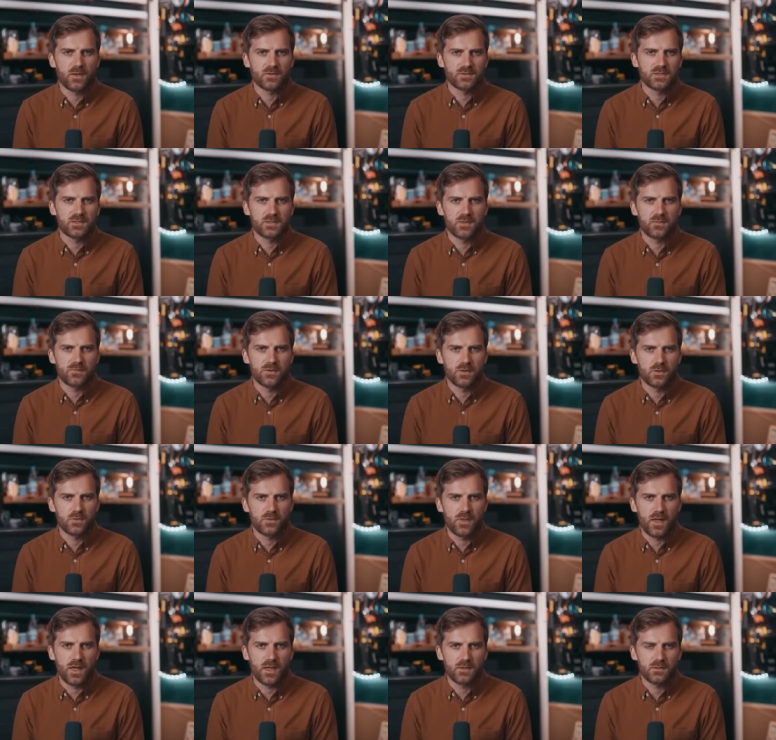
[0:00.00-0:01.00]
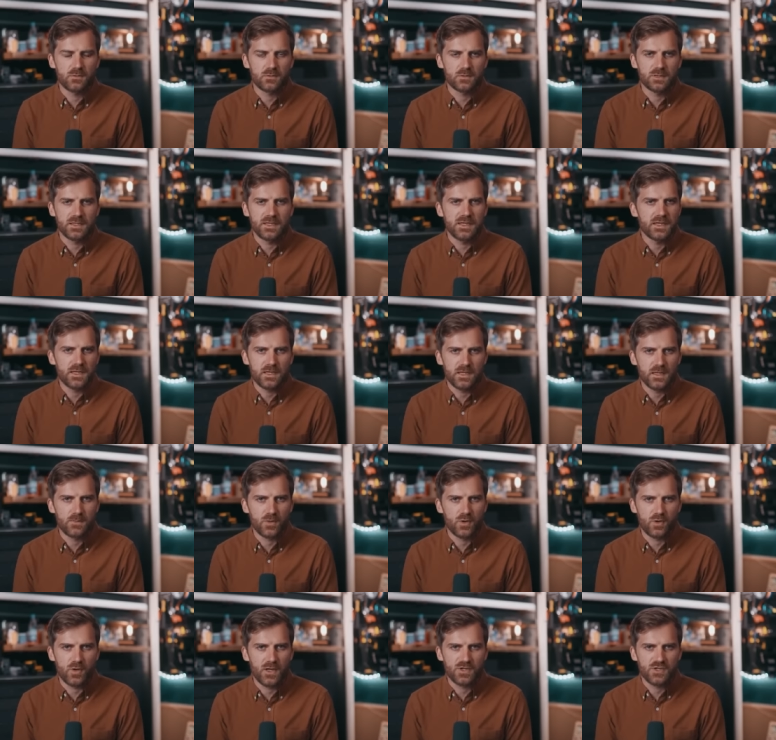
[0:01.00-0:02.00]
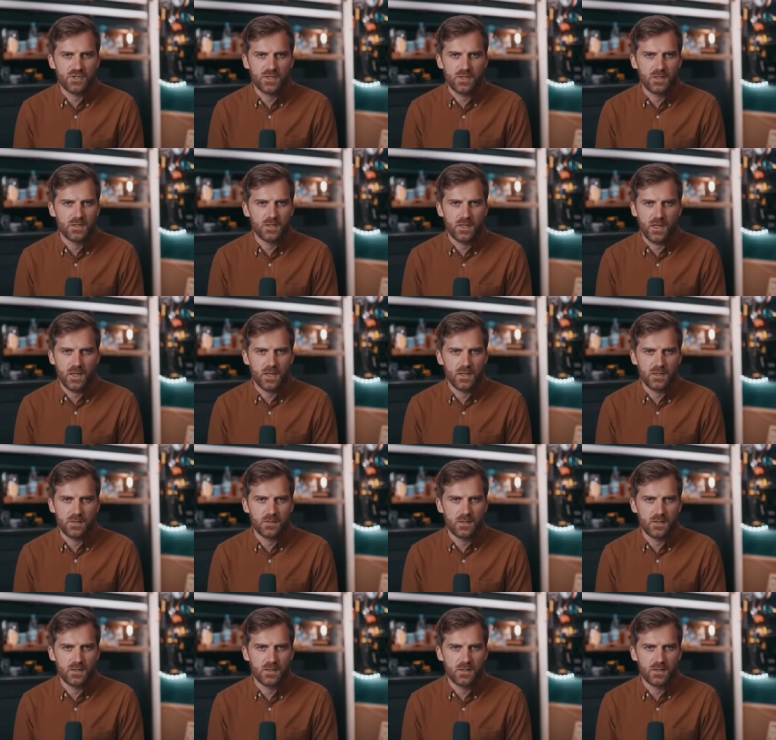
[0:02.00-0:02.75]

also asked Johnny, who is a longtime international